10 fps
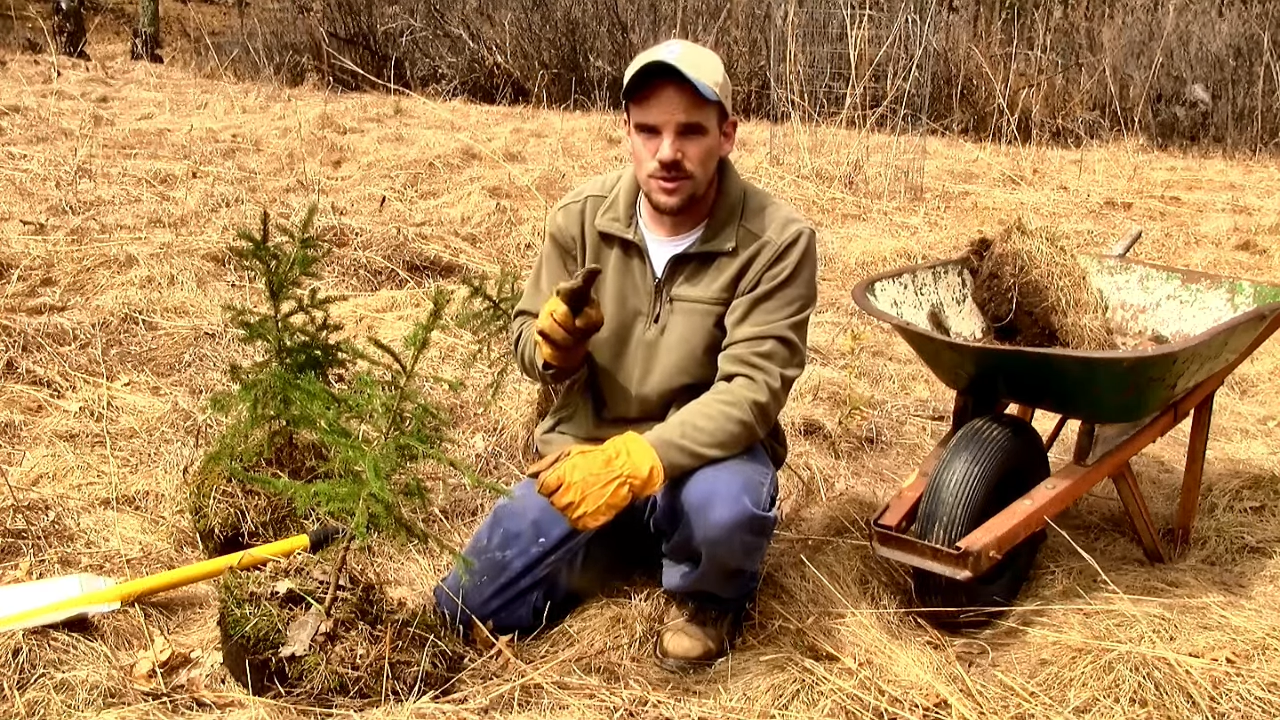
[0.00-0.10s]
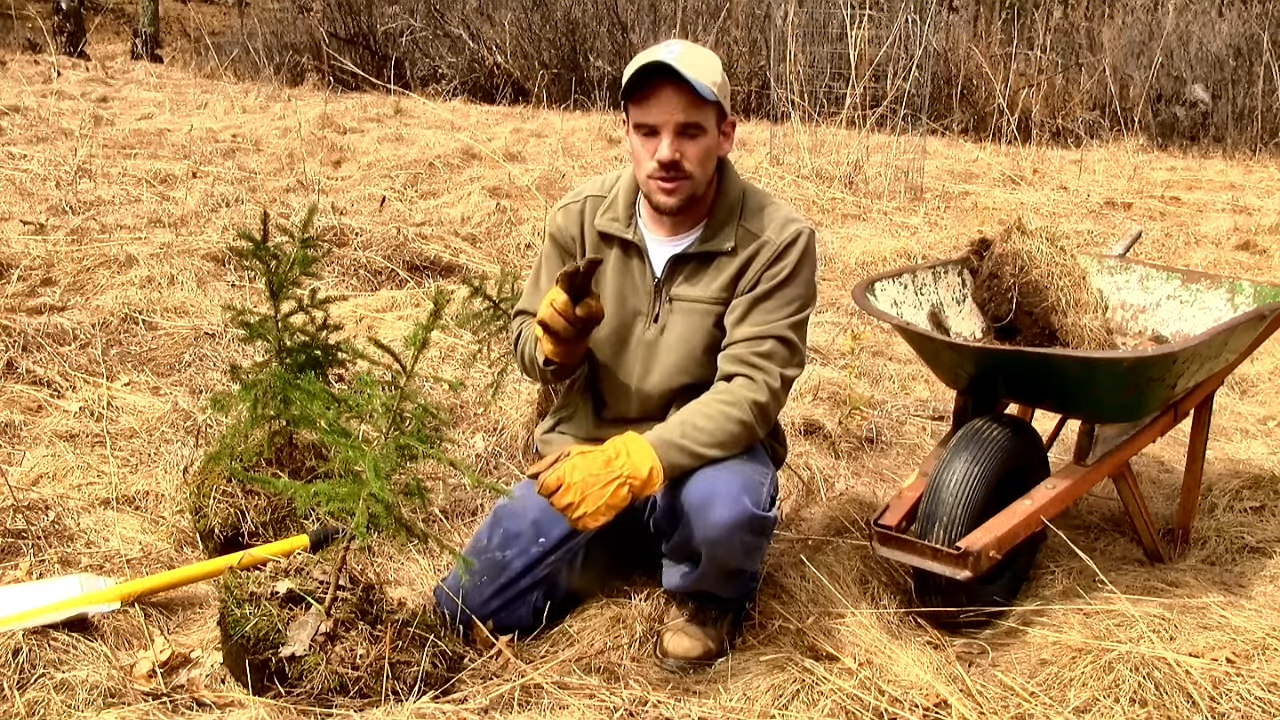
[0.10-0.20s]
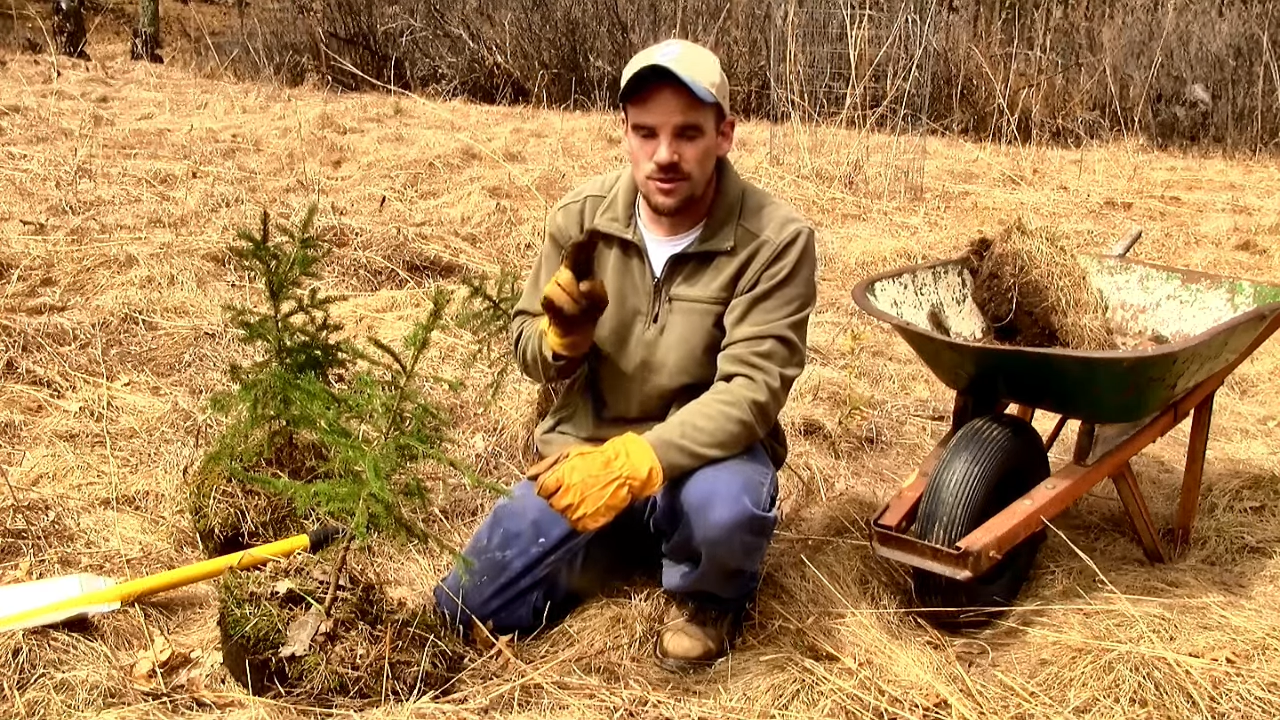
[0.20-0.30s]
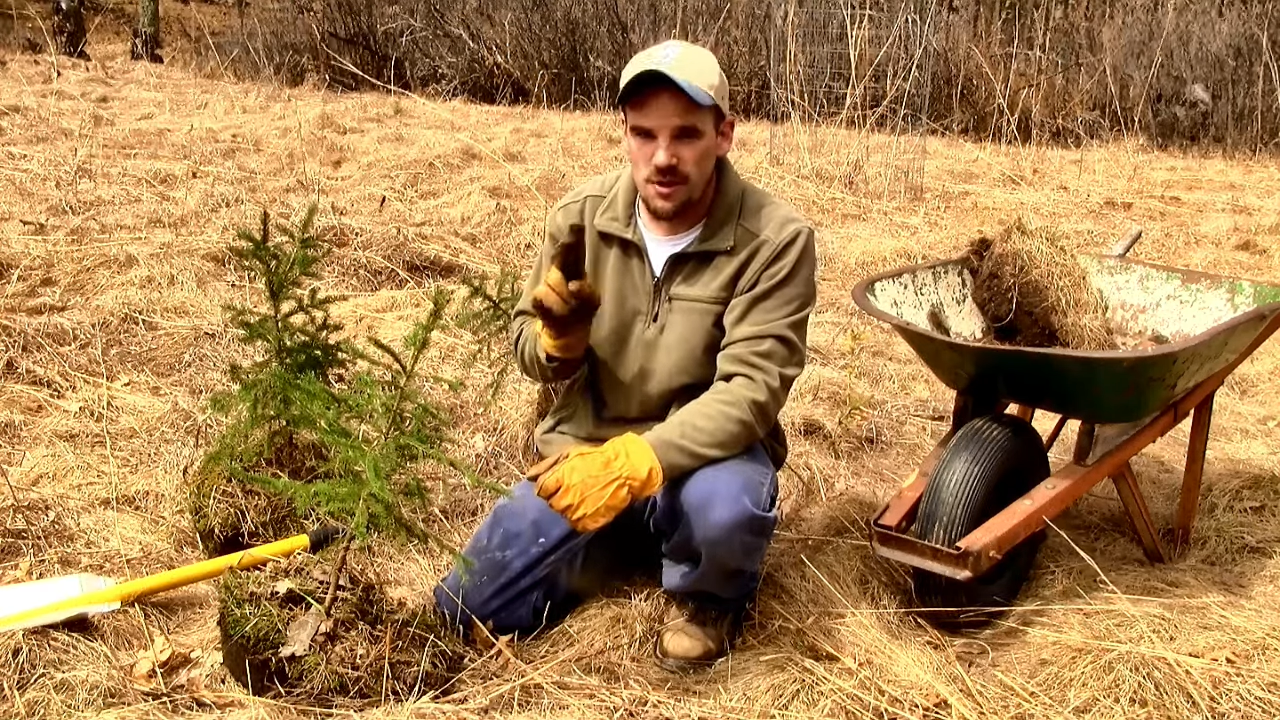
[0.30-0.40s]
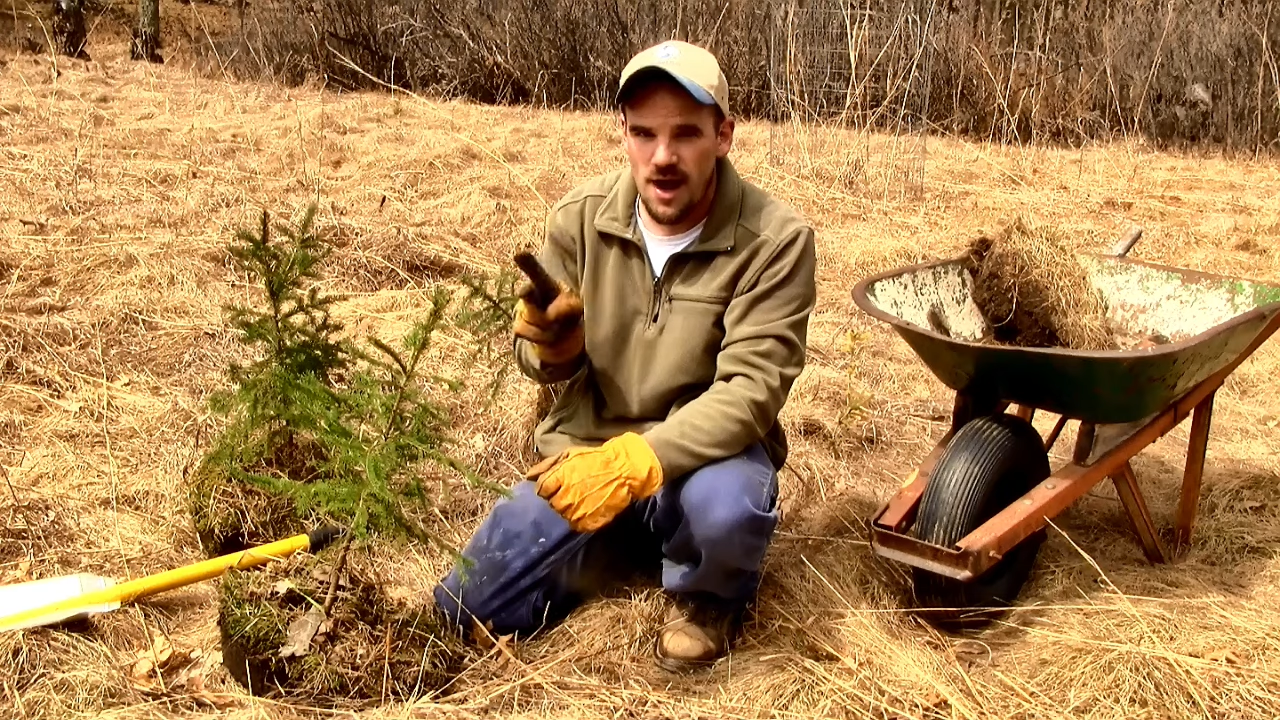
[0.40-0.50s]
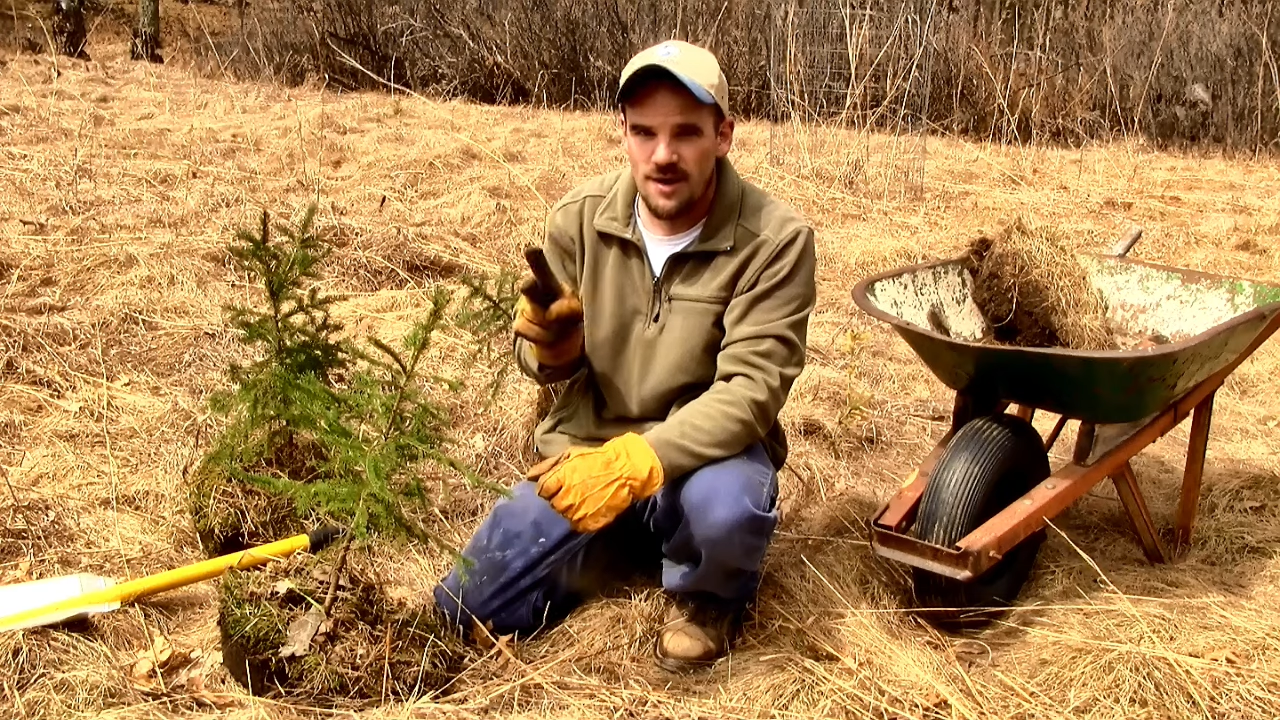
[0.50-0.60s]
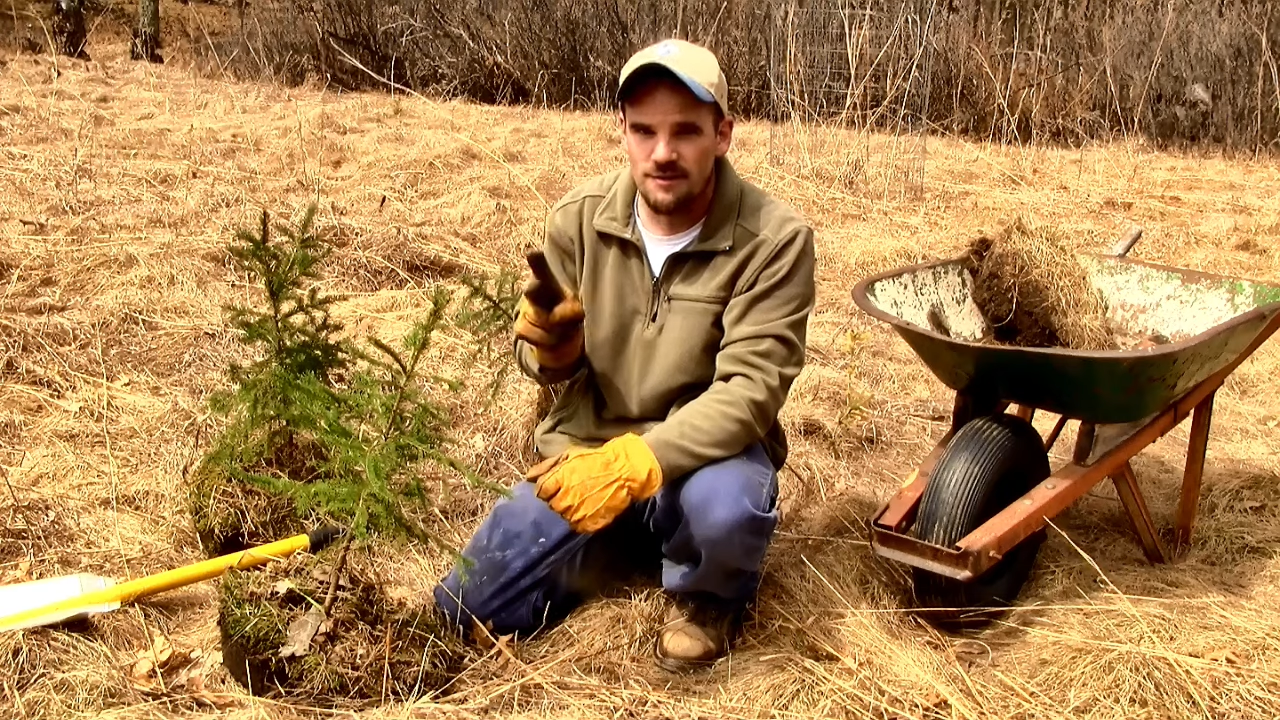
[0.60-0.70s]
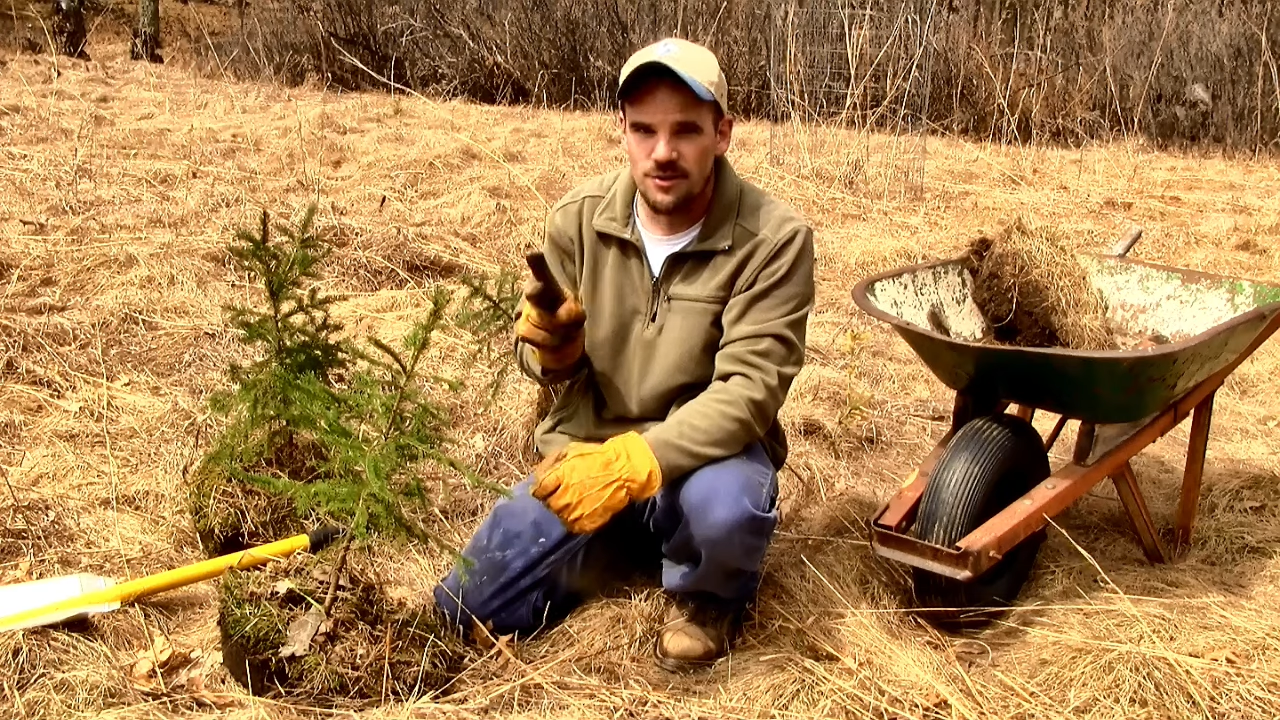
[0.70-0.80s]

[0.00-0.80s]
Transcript: thrive